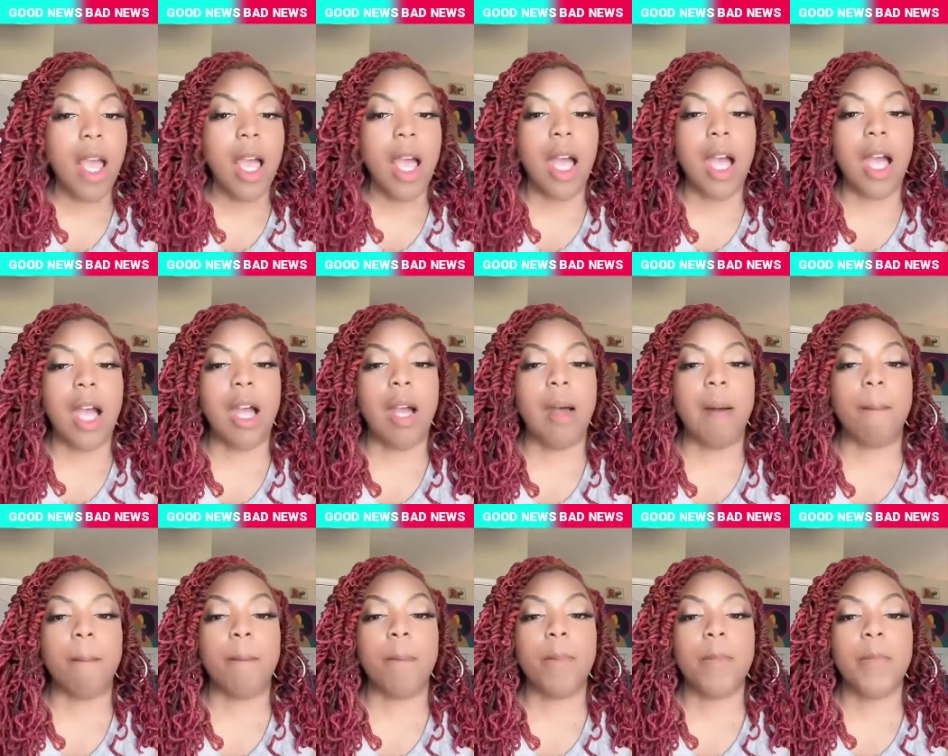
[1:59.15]

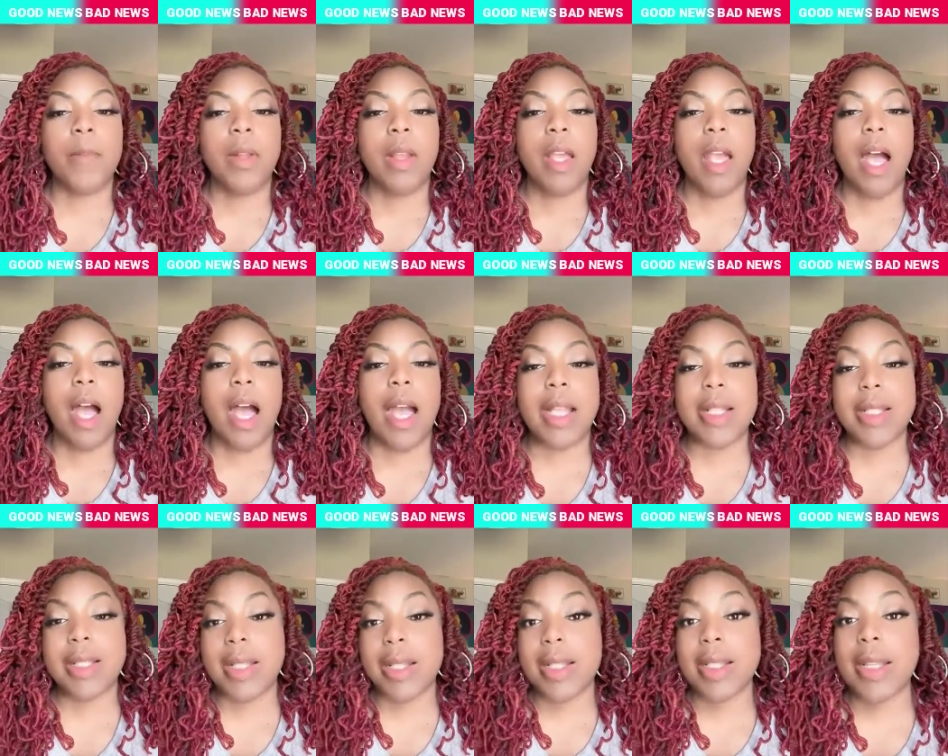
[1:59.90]
Um, I
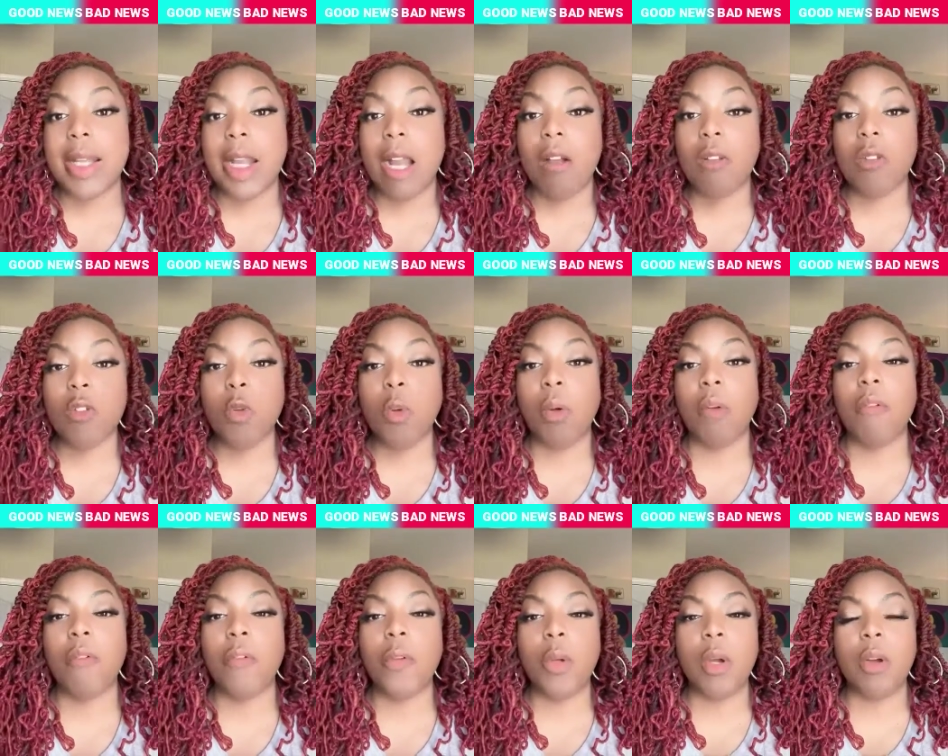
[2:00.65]
sent it out to a
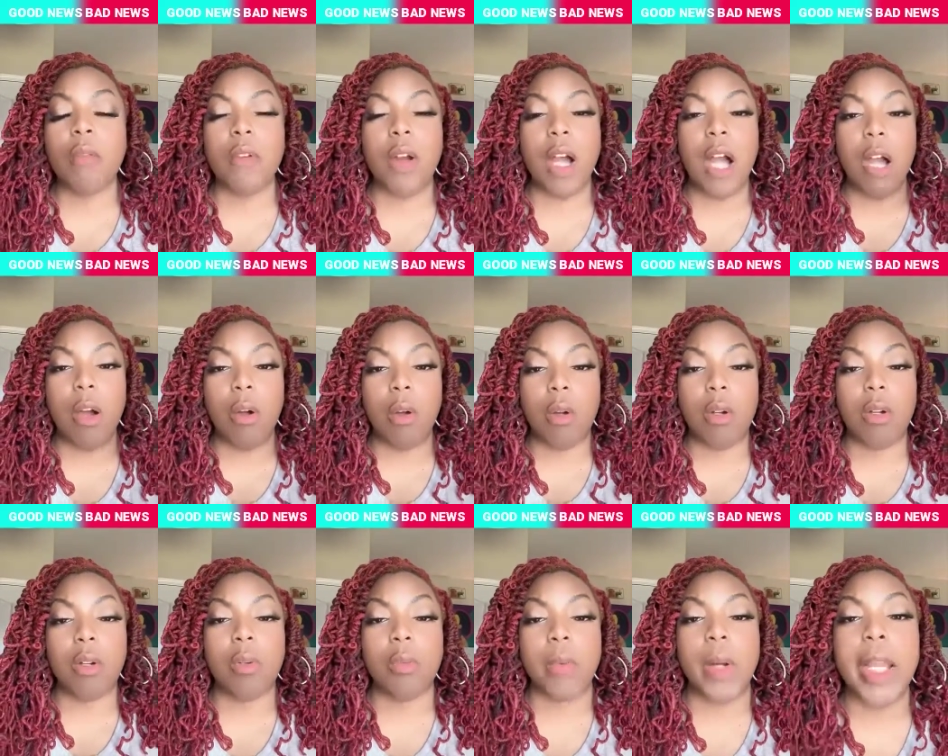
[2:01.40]
few of
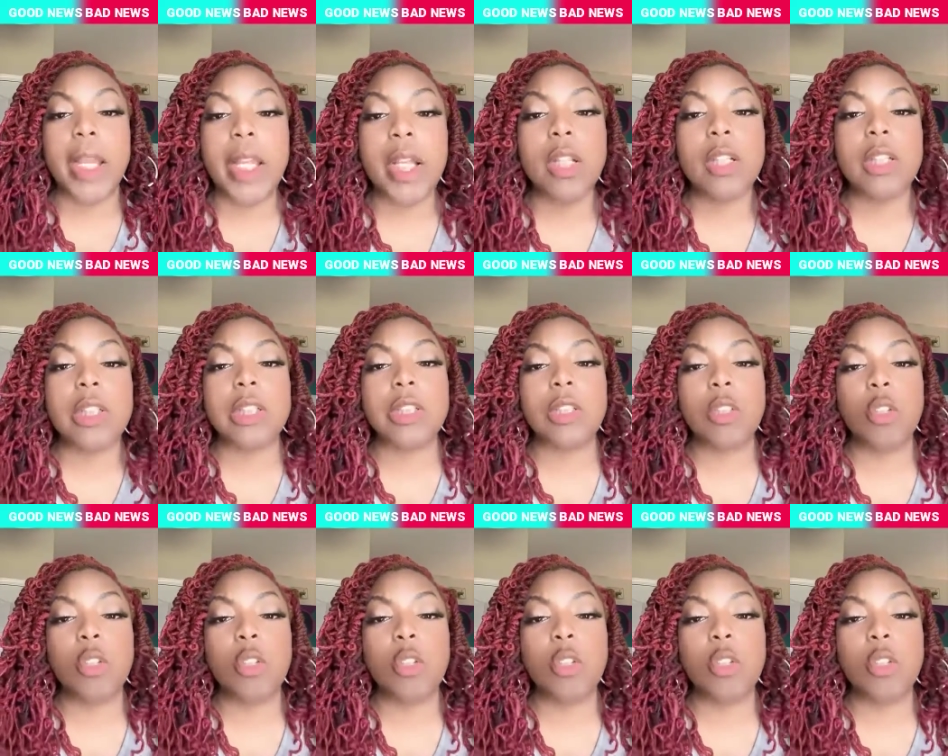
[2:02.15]
our regulars